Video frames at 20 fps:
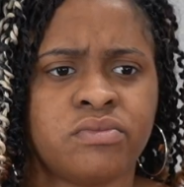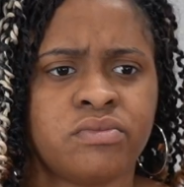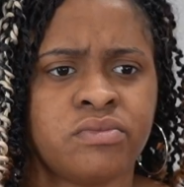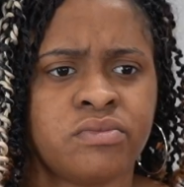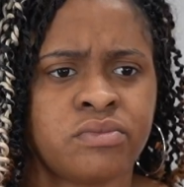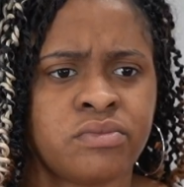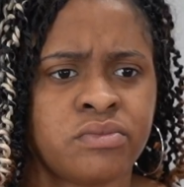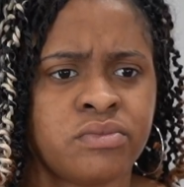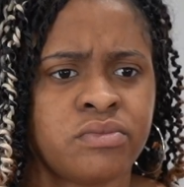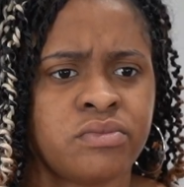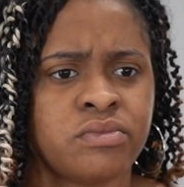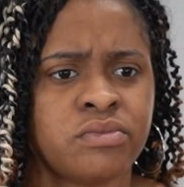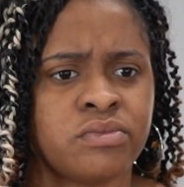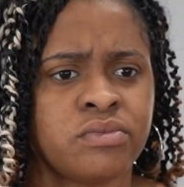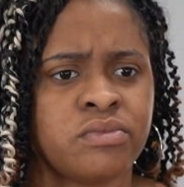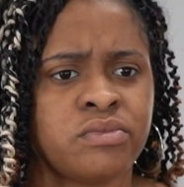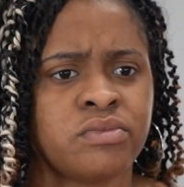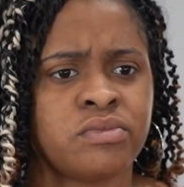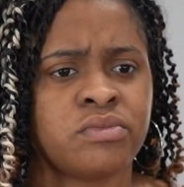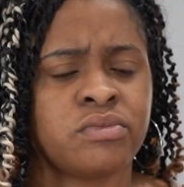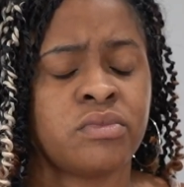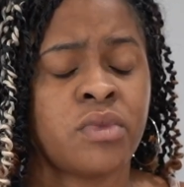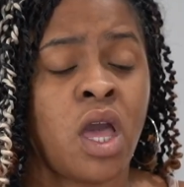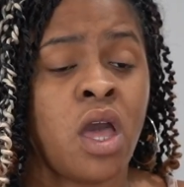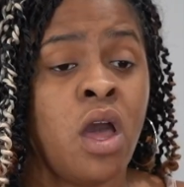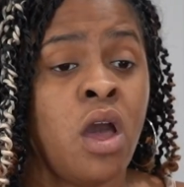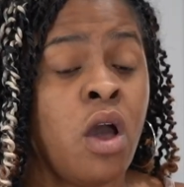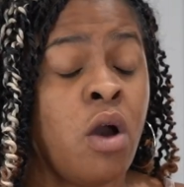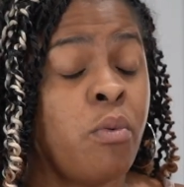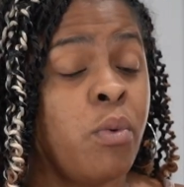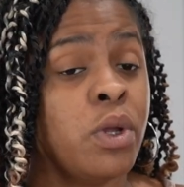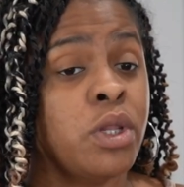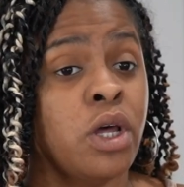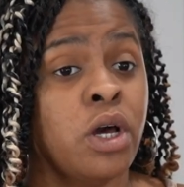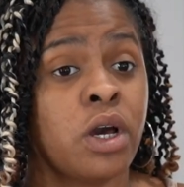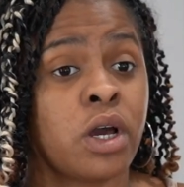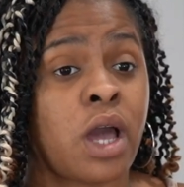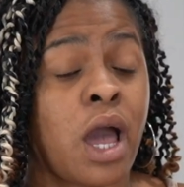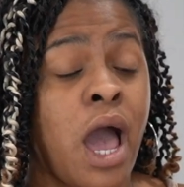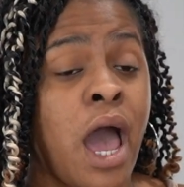Mm-hmm. Well,
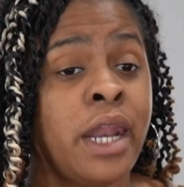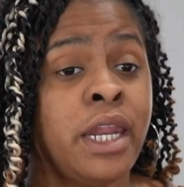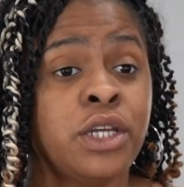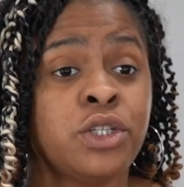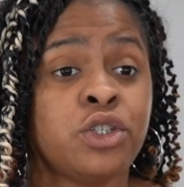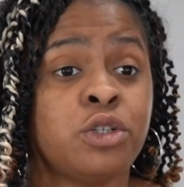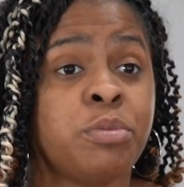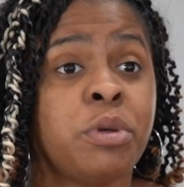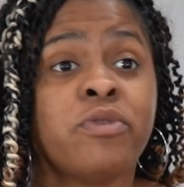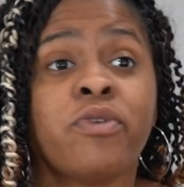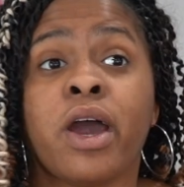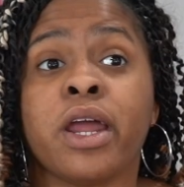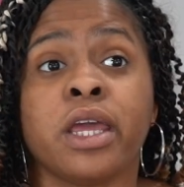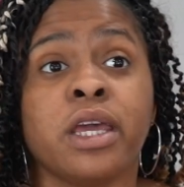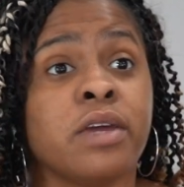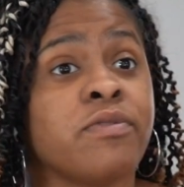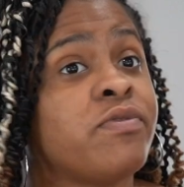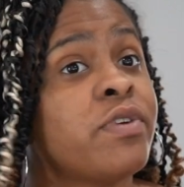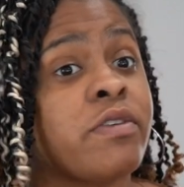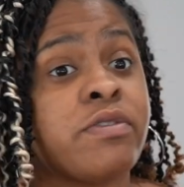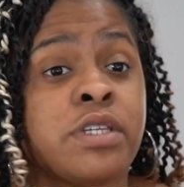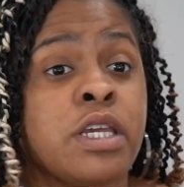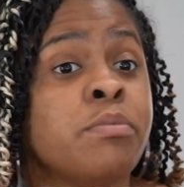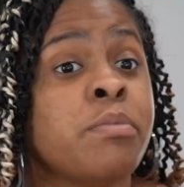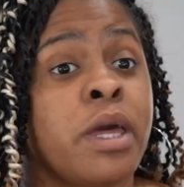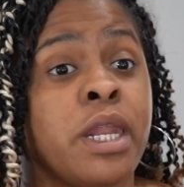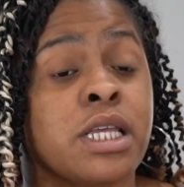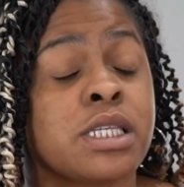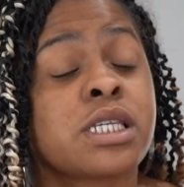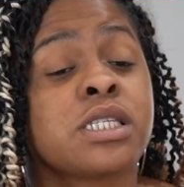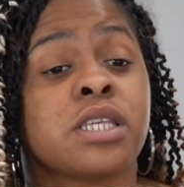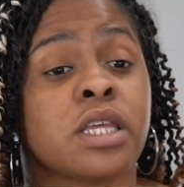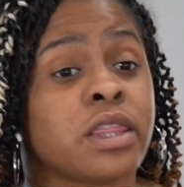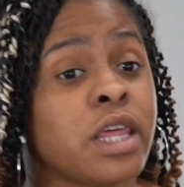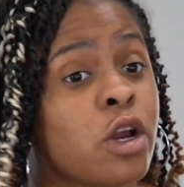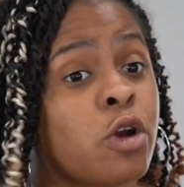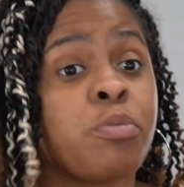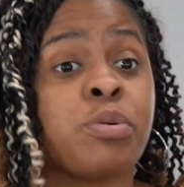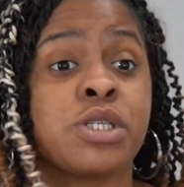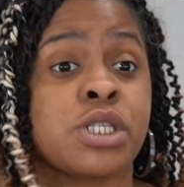look, I need you to be ready in fifteen minutes because the
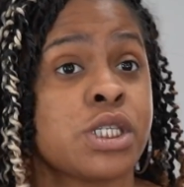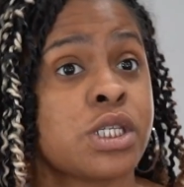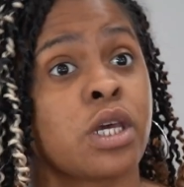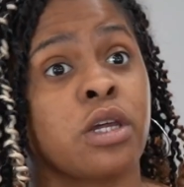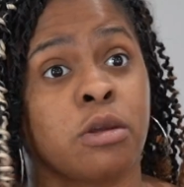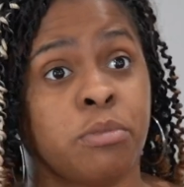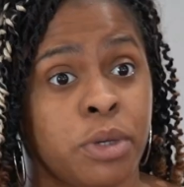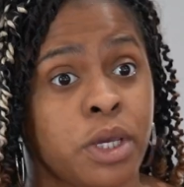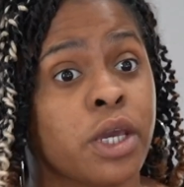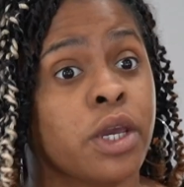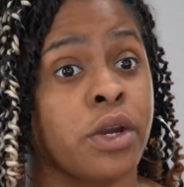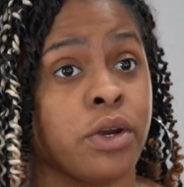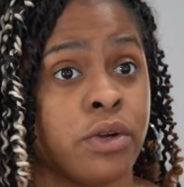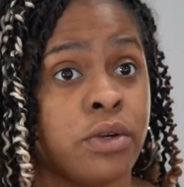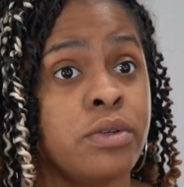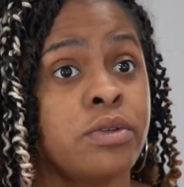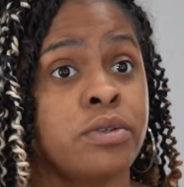therapist is gonna be here.